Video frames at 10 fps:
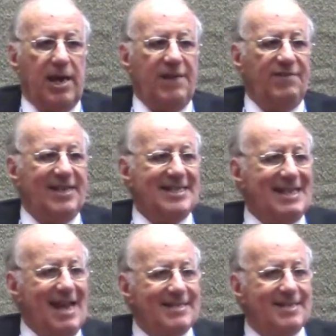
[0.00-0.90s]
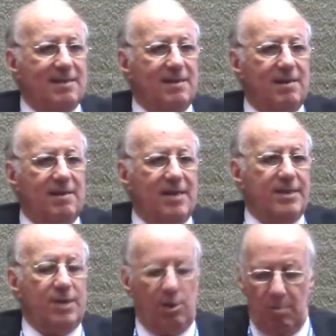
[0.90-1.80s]
If it is less,
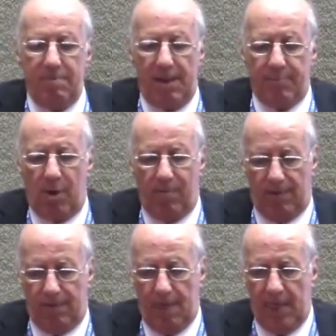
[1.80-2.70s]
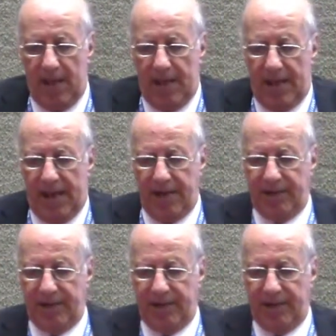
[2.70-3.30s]
then there will be a problem. And